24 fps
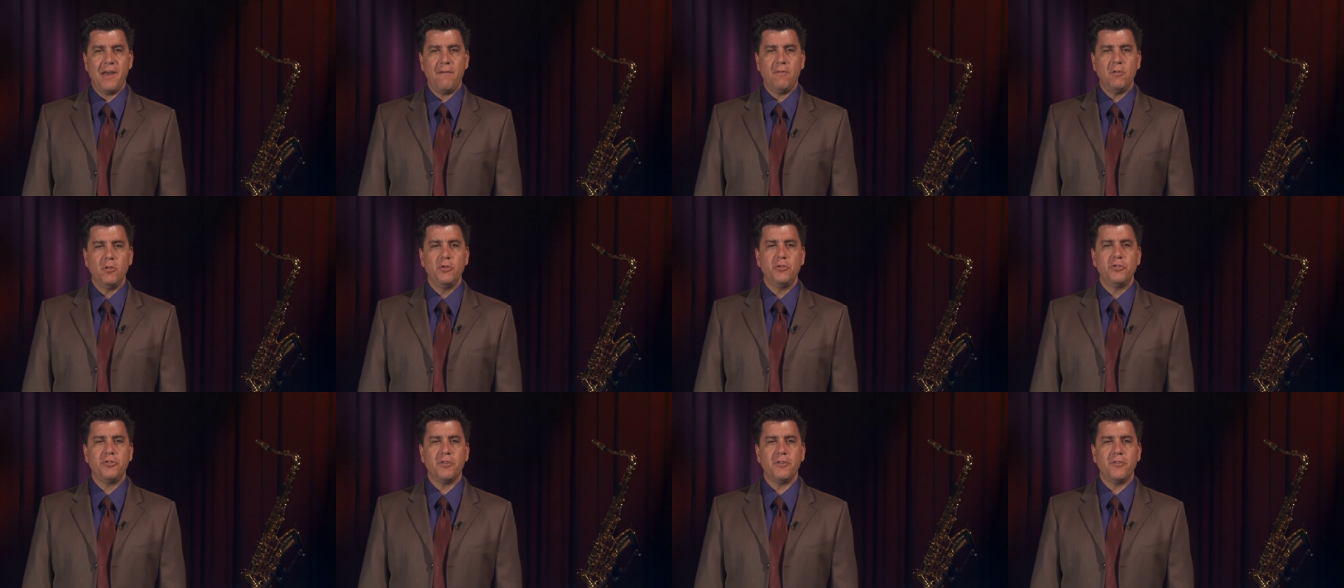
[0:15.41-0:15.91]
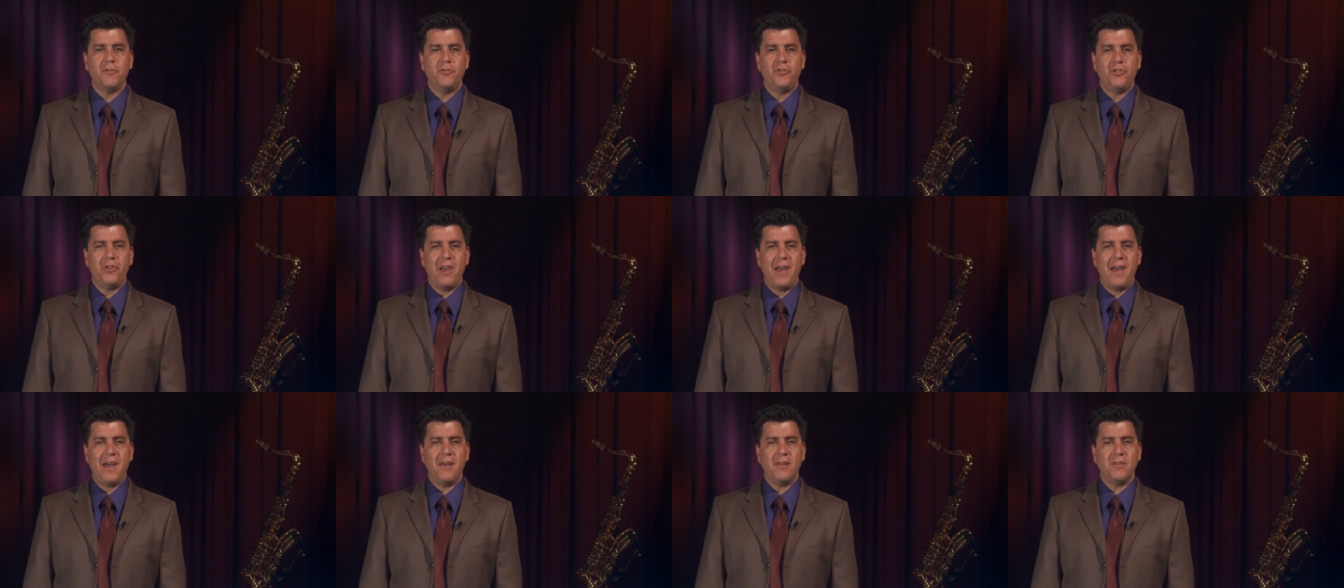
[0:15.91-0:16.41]
evolution of
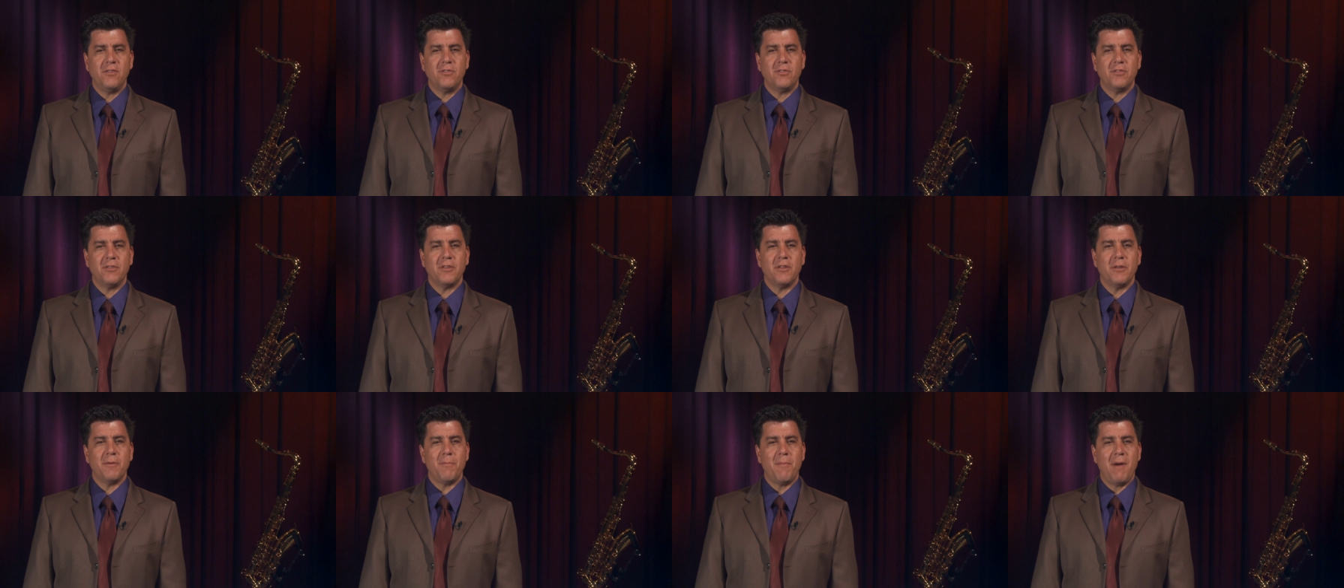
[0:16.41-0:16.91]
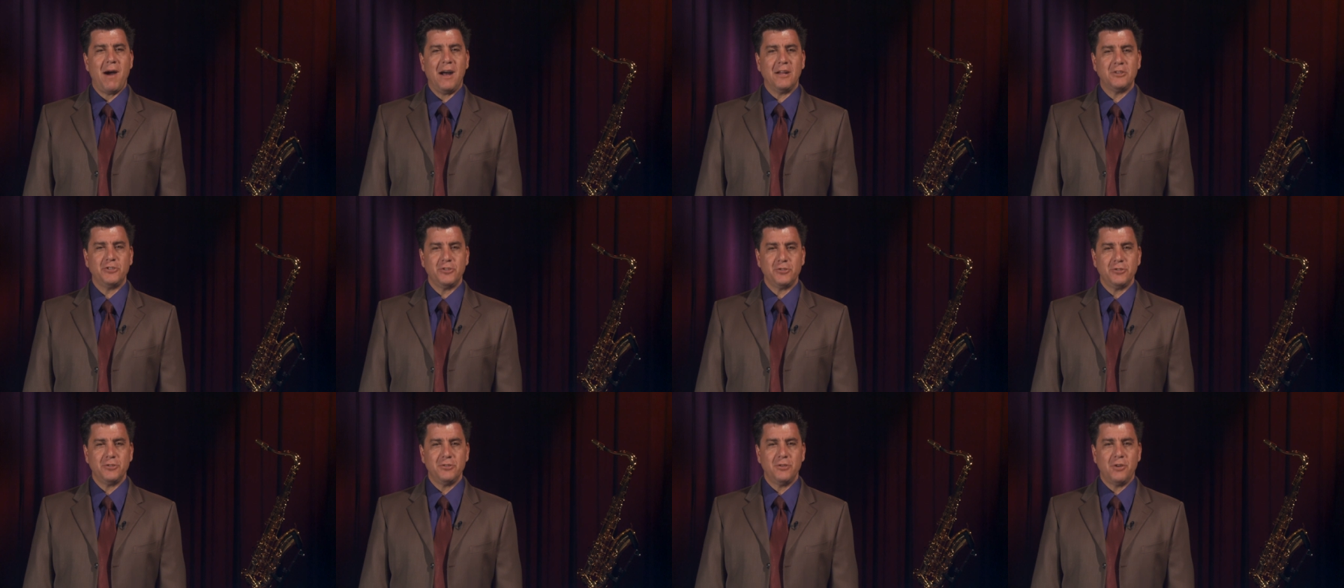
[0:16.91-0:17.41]
jazz and the
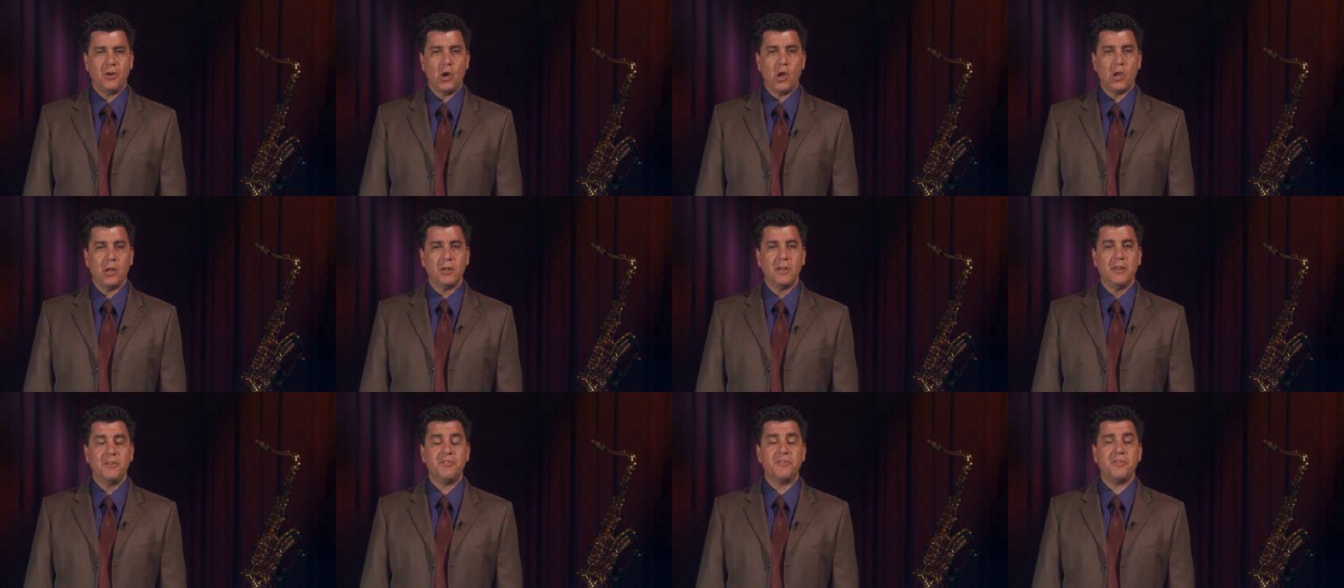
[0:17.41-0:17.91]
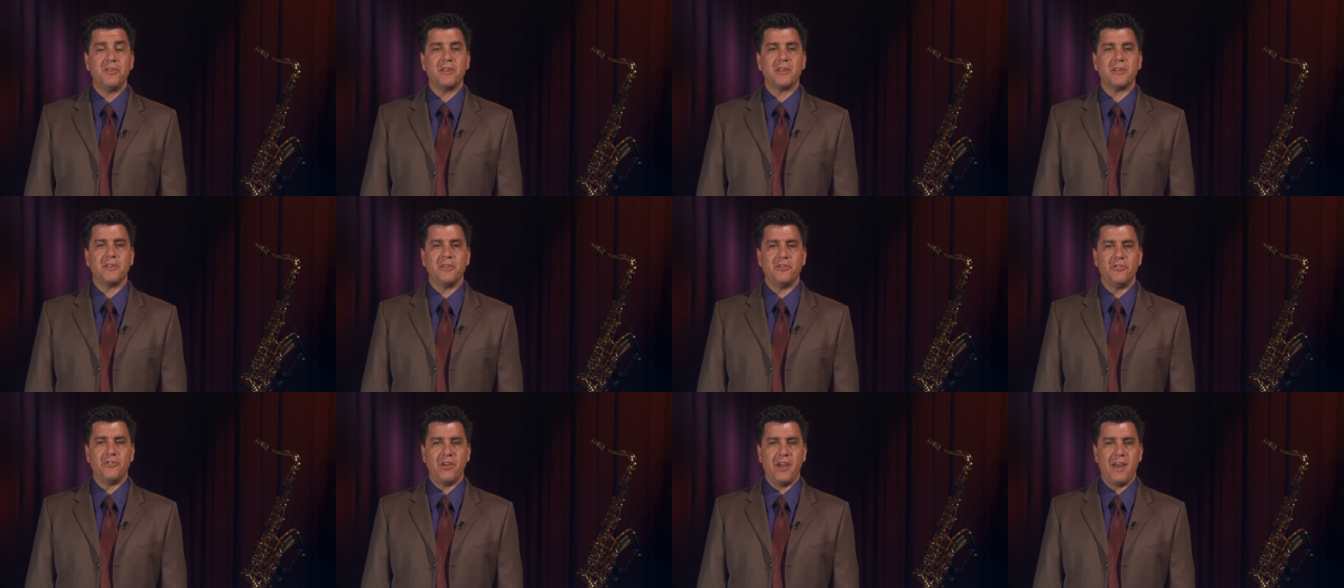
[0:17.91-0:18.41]
module on listening
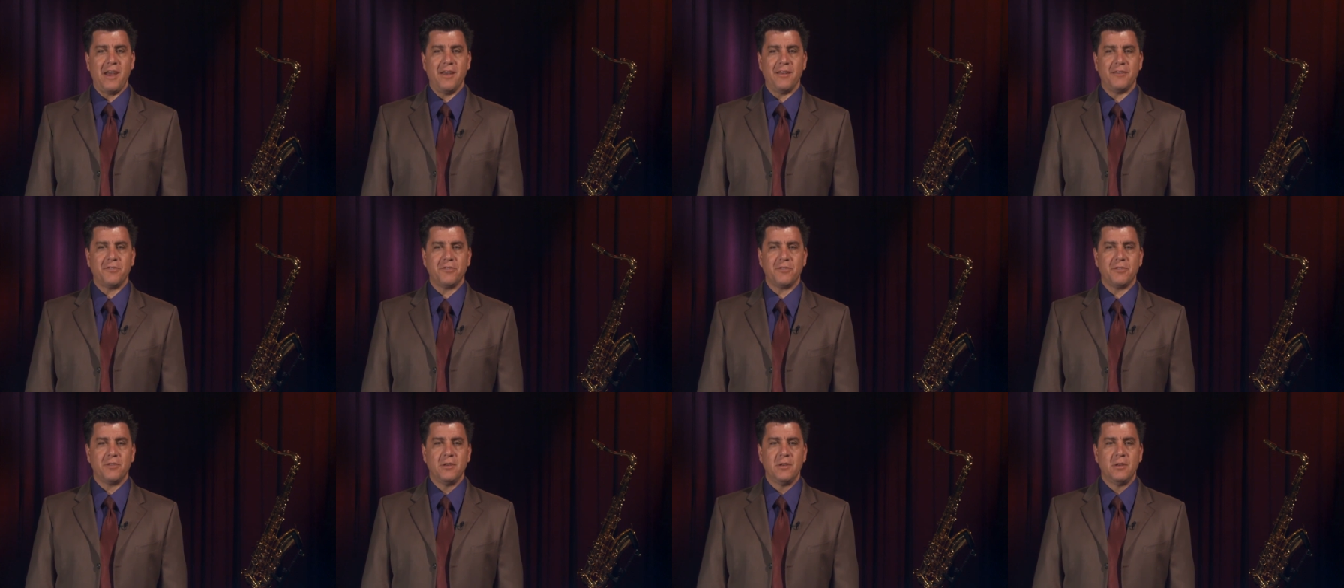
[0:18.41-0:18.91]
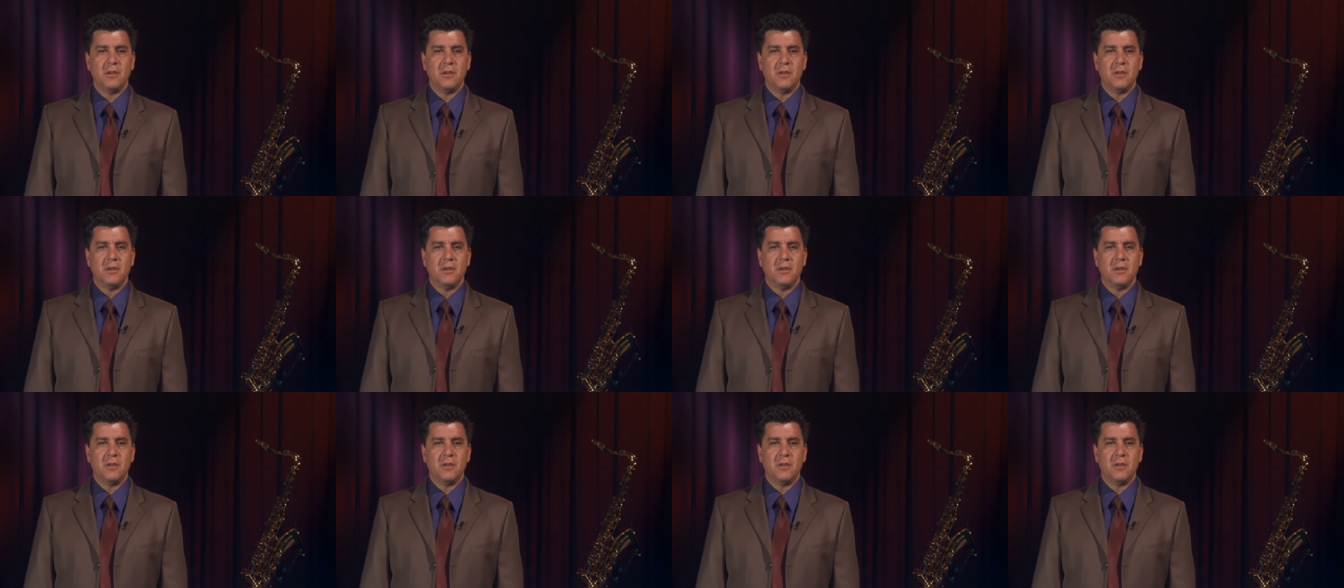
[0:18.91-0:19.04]
to jazz.